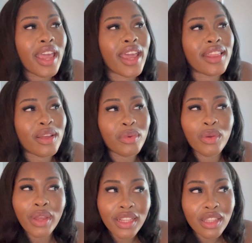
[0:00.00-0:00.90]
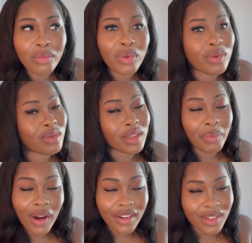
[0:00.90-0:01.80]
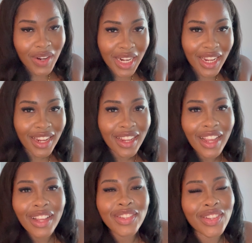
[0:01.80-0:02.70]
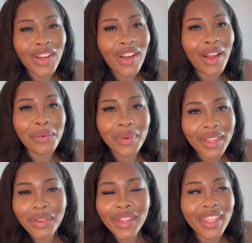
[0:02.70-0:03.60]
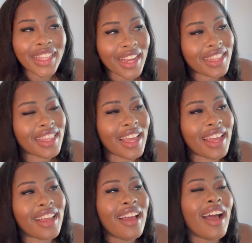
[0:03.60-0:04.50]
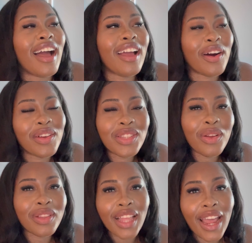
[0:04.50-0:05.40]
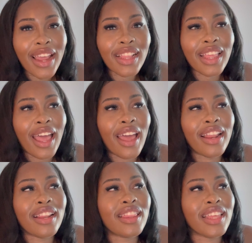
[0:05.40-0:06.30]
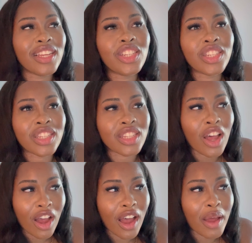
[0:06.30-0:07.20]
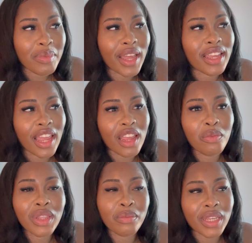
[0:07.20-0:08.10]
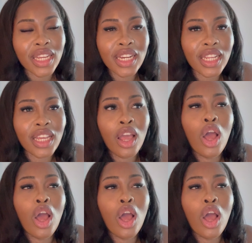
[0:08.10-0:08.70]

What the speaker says: And then when you get to the pool, the party's ready. So I really, really like that. I also like that this top that came with the bikini